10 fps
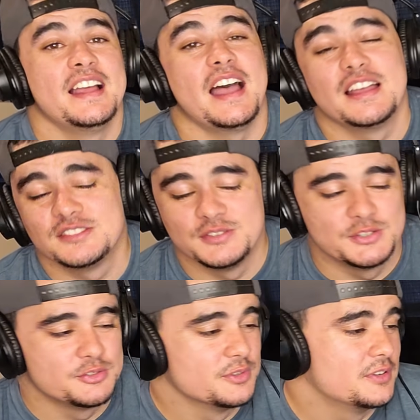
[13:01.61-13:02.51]
As
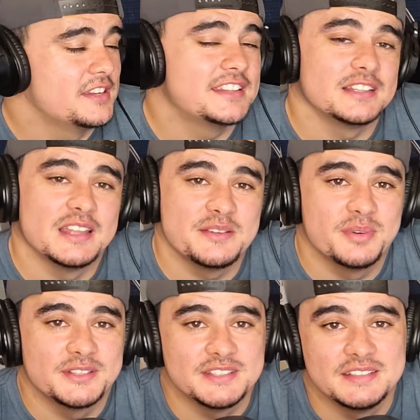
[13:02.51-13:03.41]
usual, hit the like
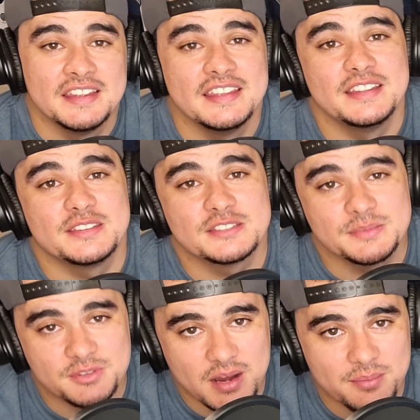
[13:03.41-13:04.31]
button, hit the
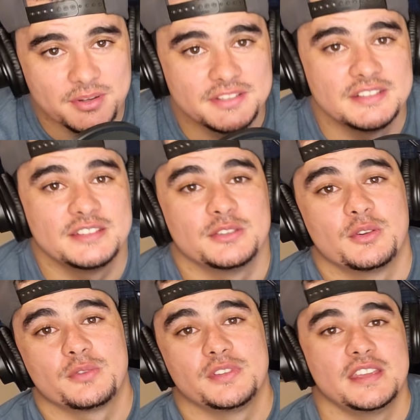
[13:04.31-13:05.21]
subscribe button, hit the
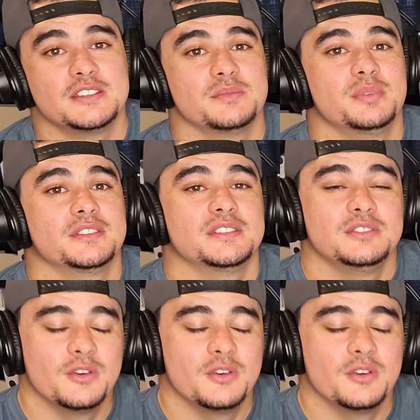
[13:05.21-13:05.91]
notification button.